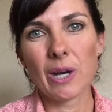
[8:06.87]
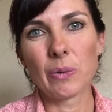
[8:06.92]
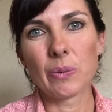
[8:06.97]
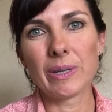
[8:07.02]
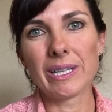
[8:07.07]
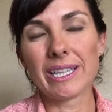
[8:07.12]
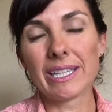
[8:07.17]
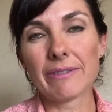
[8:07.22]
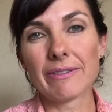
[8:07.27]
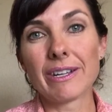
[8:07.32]

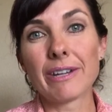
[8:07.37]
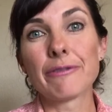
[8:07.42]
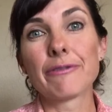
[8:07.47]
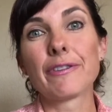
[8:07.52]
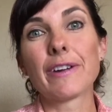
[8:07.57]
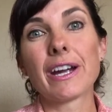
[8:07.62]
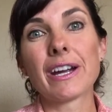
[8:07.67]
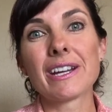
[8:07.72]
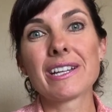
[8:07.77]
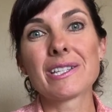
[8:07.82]
We live in a
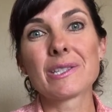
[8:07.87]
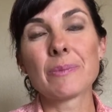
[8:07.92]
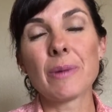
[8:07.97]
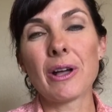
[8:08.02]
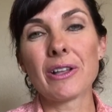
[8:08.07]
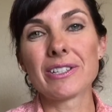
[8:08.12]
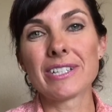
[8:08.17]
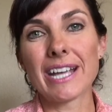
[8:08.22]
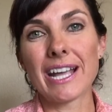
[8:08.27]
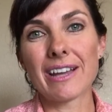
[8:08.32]
very
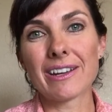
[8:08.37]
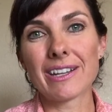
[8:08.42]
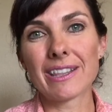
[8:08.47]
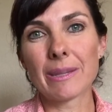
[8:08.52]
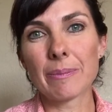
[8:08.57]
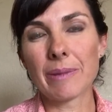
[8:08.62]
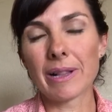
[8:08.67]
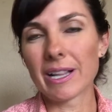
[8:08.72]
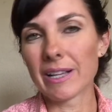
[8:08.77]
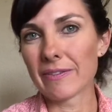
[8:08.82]
small town in
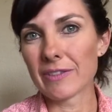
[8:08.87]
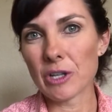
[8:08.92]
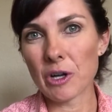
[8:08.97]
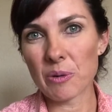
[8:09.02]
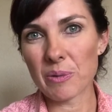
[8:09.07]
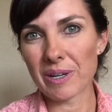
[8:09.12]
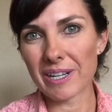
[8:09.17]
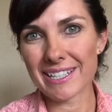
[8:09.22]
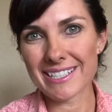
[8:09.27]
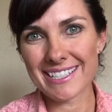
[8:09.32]
the middle of
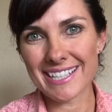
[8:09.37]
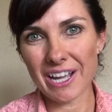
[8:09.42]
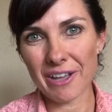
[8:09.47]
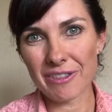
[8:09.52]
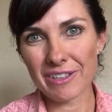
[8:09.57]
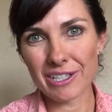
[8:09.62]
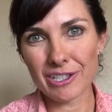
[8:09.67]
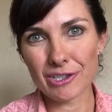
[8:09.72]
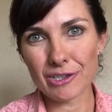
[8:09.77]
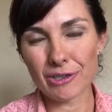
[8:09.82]
nowhere in
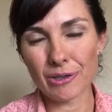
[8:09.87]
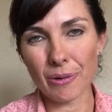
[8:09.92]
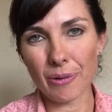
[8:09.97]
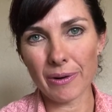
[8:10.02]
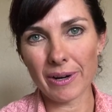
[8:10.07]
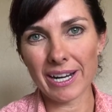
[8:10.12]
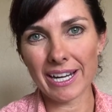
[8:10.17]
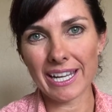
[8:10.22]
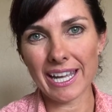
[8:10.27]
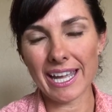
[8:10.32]
southeastern
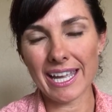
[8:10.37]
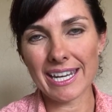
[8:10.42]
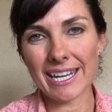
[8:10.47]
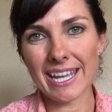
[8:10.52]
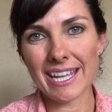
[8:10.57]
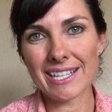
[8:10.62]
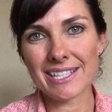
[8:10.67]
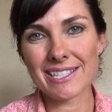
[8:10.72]
Oregon.